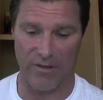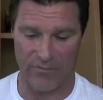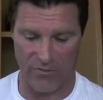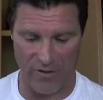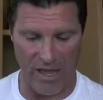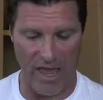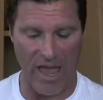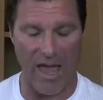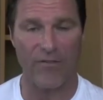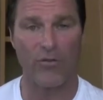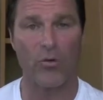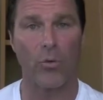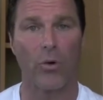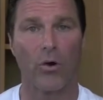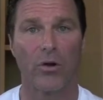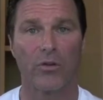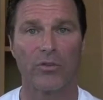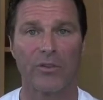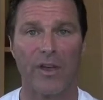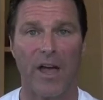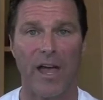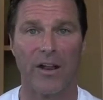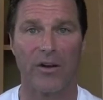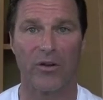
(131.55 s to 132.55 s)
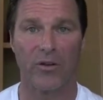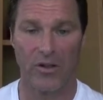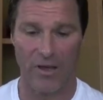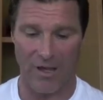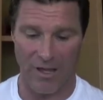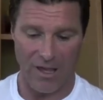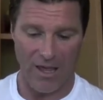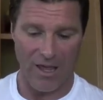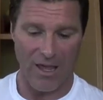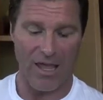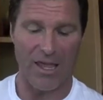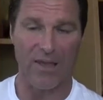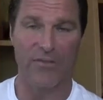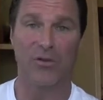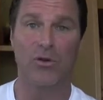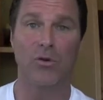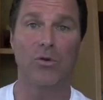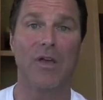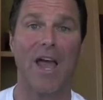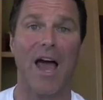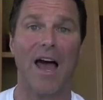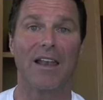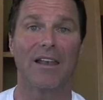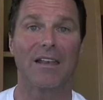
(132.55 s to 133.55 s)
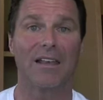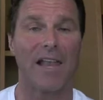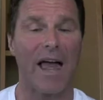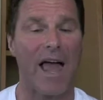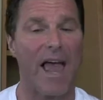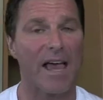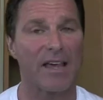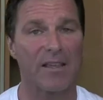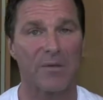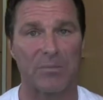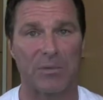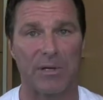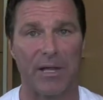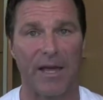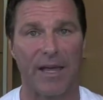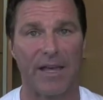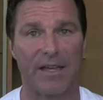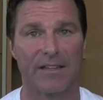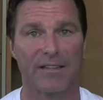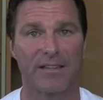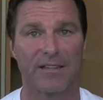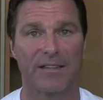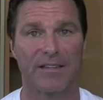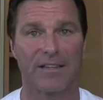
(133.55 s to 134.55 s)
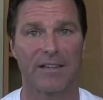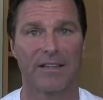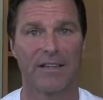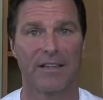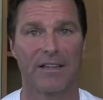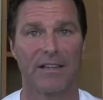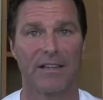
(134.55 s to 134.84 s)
If you have a world title, if you got last place,